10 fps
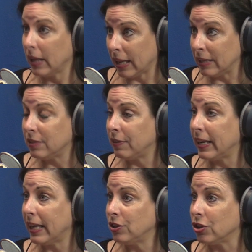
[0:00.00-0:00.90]
And it's
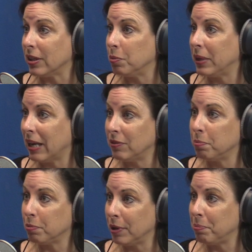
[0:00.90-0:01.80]
financially. We have a
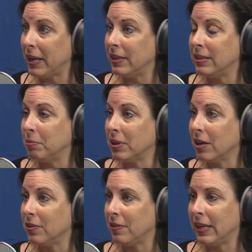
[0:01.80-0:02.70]
prepaid debit
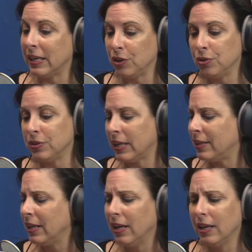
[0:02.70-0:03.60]
card that they can use at